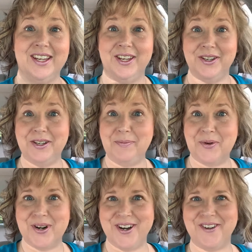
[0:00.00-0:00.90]
Good
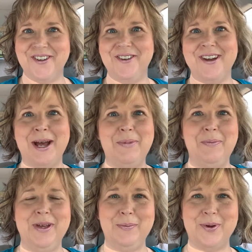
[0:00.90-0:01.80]
morning, all you happy
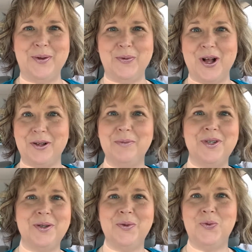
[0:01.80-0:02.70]
people. Welcome
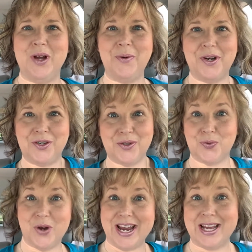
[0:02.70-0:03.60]
to Weight Watchers
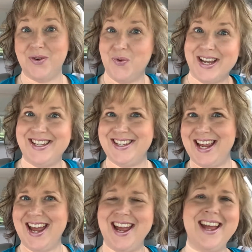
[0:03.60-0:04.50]
Weigh In
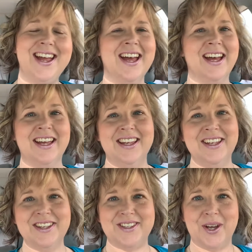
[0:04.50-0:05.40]
Wednesday.
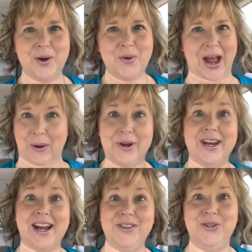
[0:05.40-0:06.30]
So how did
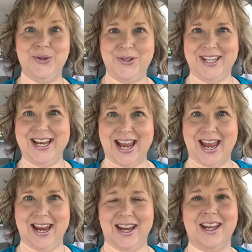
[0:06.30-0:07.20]
I do
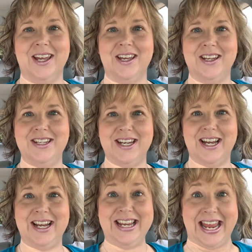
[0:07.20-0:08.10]
today? Did
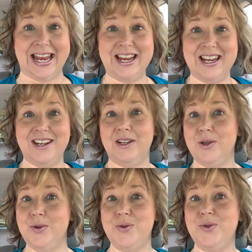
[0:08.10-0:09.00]
I gain,
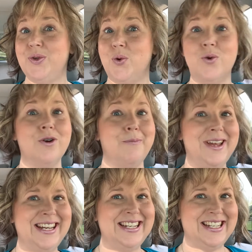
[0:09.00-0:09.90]
lose, or
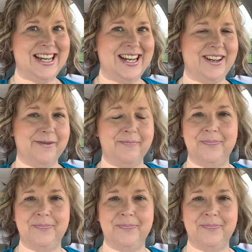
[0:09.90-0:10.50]
maintain?